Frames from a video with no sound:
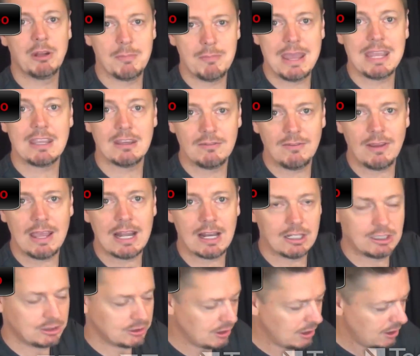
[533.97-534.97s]
to make it
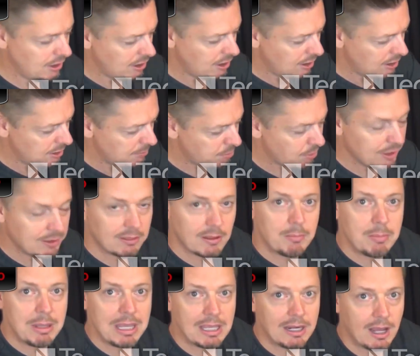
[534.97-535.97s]
vanish. Bring the
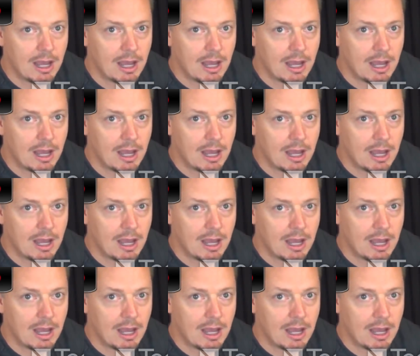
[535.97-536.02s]
pin